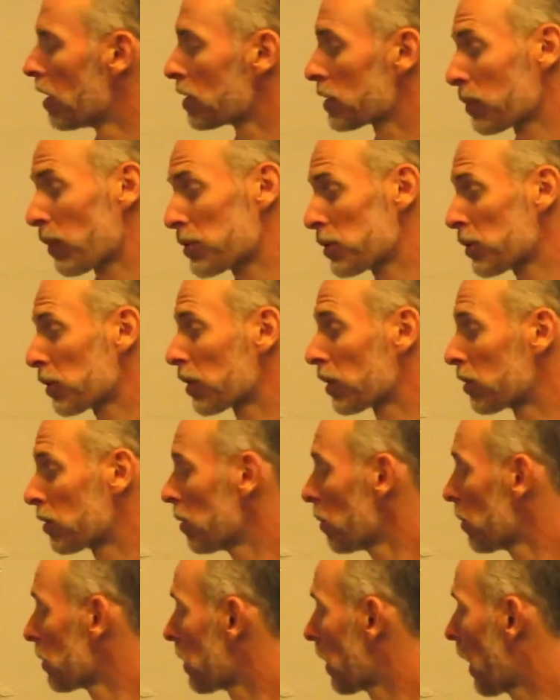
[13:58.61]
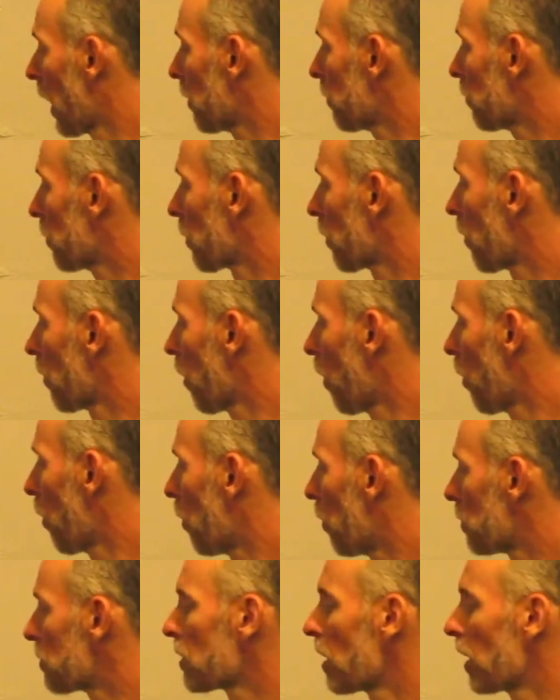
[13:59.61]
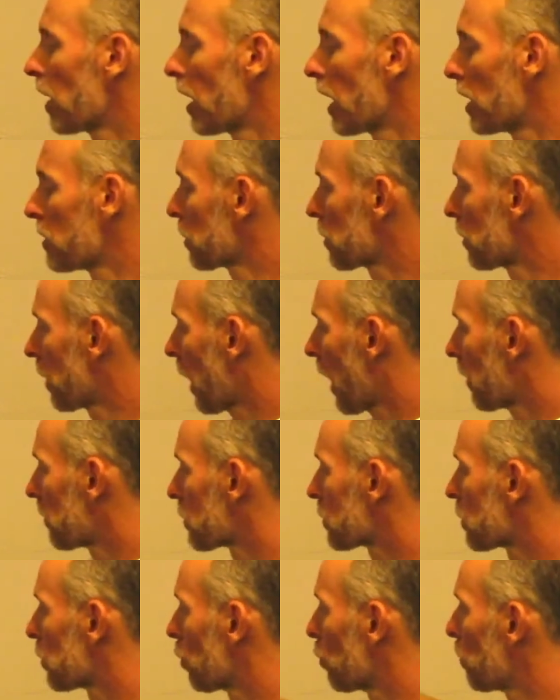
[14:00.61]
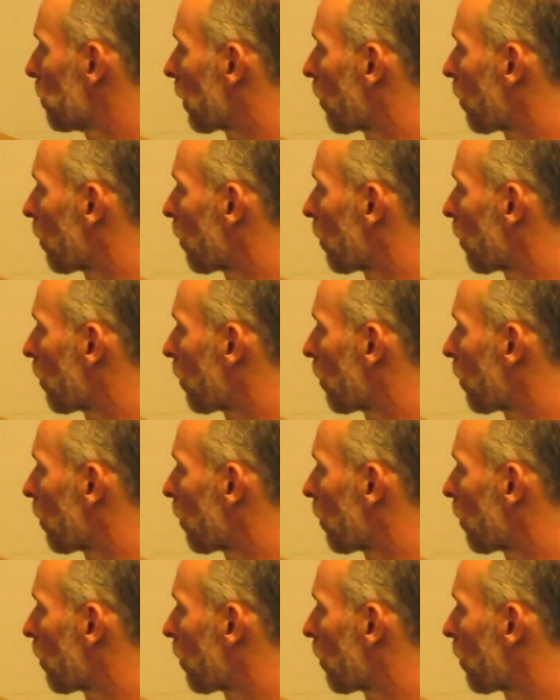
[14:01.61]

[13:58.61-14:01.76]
So what you can do when you have one of those is you can have this looping